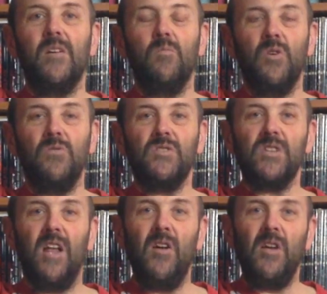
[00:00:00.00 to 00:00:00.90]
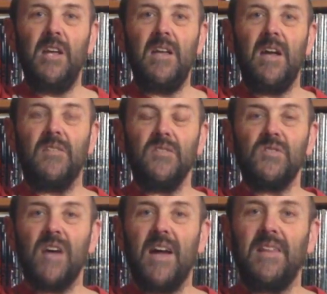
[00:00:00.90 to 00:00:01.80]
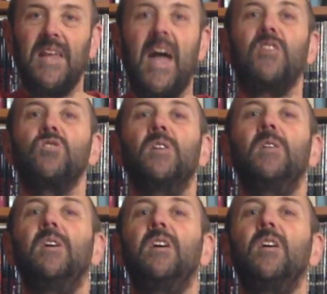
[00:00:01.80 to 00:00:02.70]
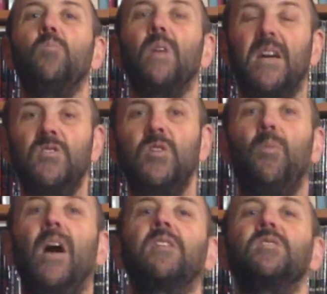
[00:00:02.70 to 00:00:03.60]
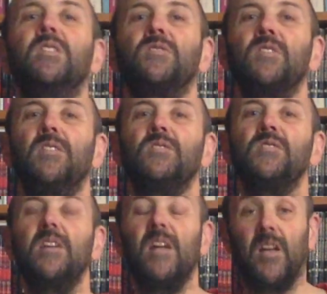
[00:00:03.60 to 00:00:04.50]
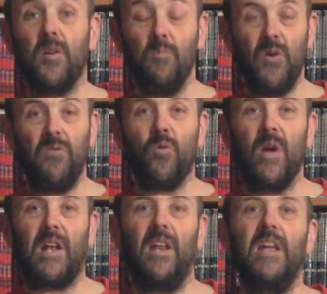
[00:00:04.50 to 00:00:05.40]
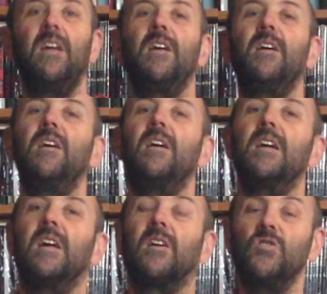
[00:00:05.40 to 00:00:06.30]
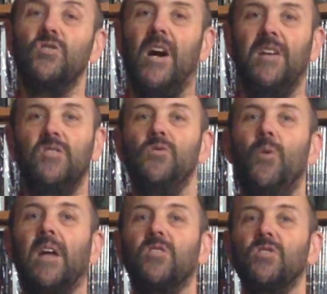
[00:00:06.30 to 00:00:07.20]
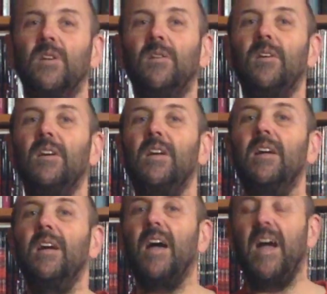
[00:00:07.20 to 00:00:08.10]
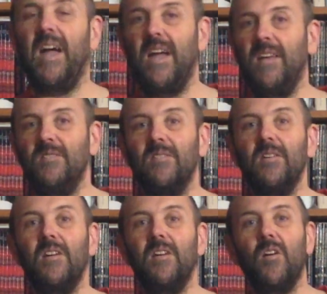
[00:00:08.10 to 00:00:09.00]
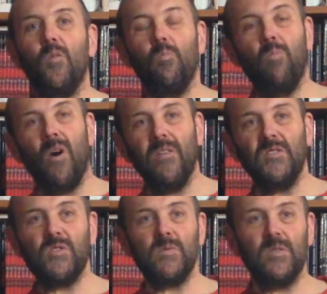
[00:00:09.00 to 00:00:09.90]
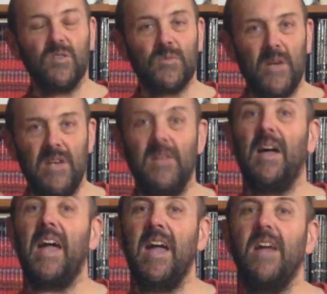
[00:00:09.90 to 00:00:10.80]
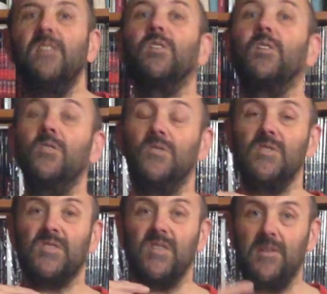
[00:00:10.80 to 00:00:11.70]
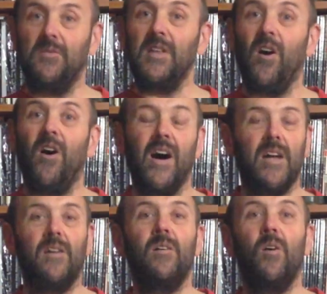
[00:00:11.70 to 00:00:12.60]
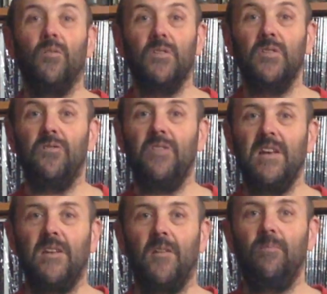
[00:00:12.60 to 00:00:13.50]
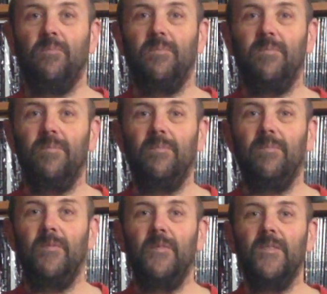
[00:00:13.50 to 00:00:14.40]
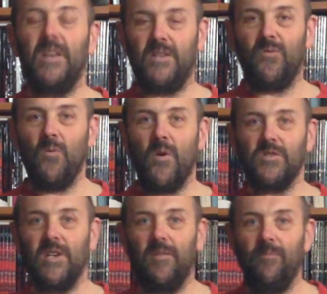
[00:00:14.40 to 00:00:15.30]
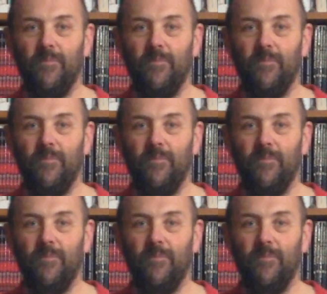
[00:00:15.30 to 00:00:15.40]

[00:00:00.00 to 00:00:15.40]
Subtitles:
moves slowly at the start of the action, but as you break distance, it can move quickly, it can change direction, and by the speed of the hand can deceive the eye of the defender. Thanks for watching.